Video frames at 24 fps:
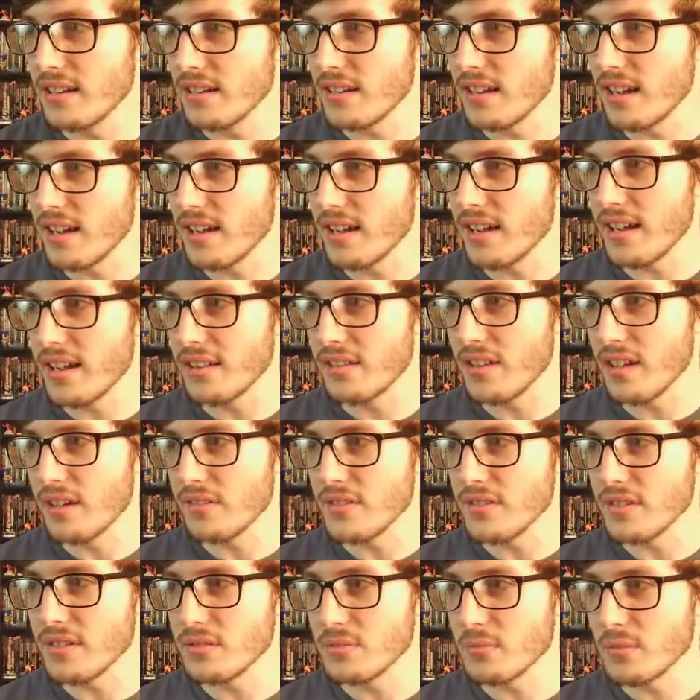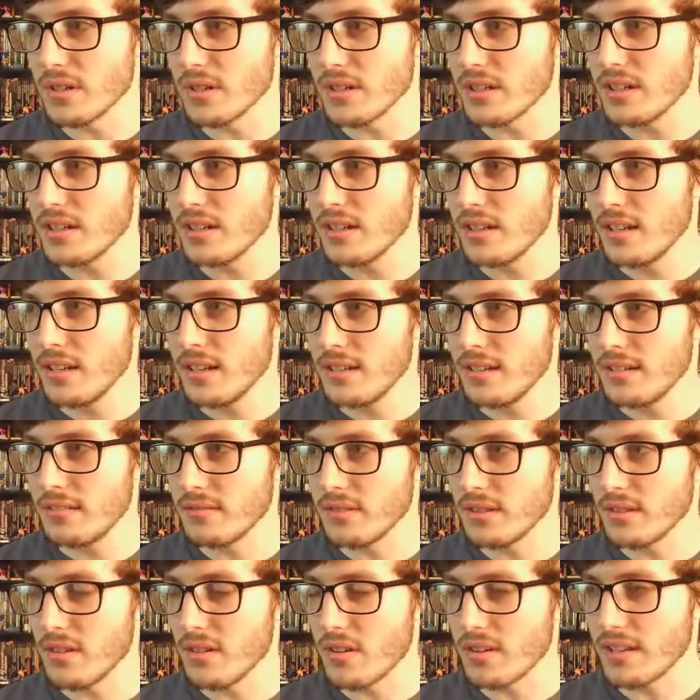I love his work
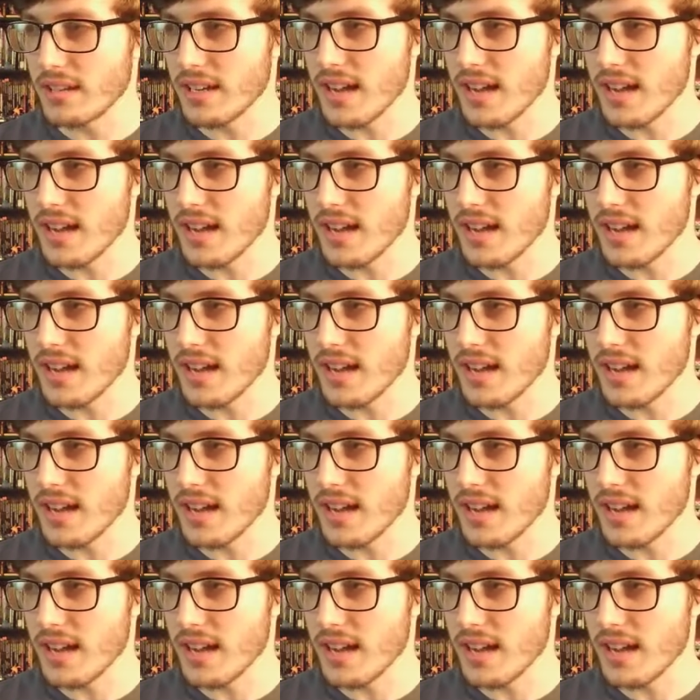with all the